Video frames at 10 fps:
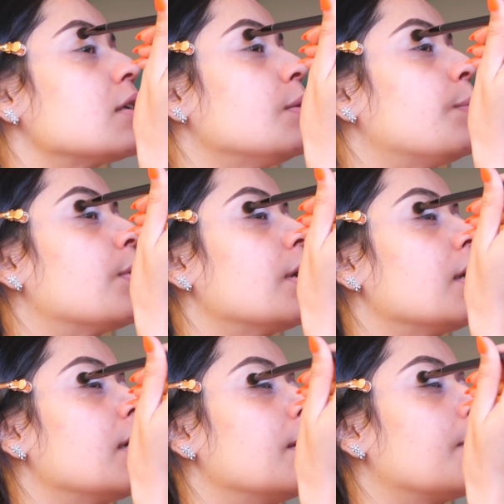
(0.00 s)
gonna put
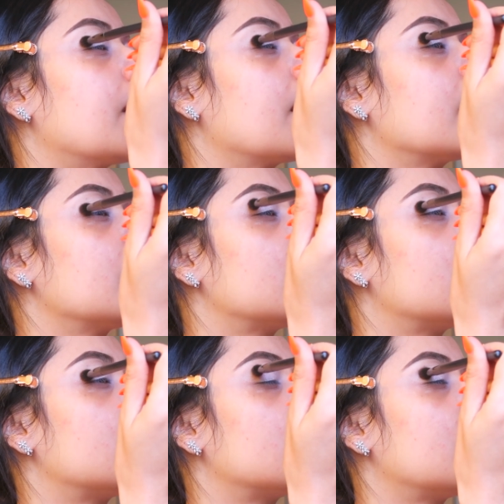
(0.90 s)
it in my
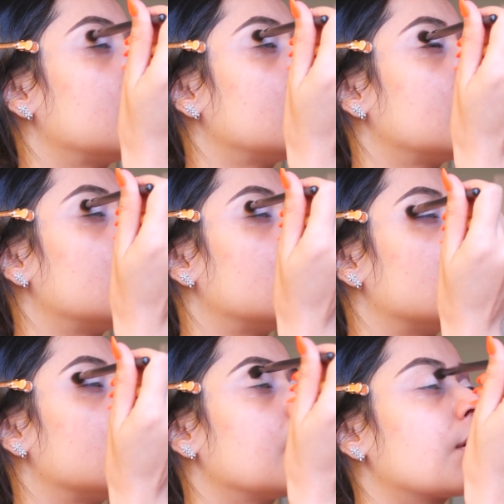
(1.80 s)

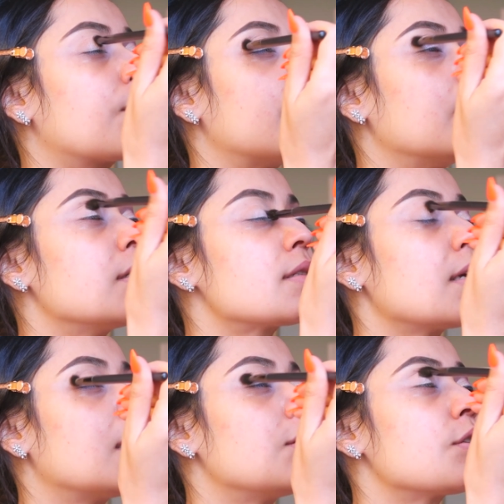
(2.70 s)
crease
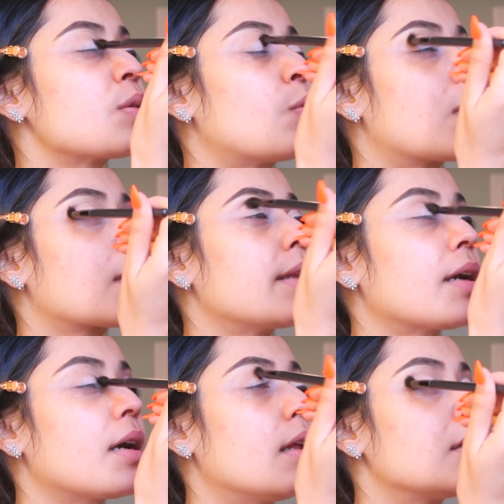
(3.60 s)
and just work
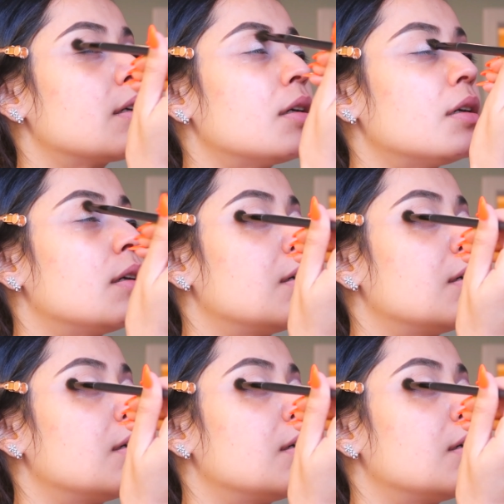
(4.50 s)
that color.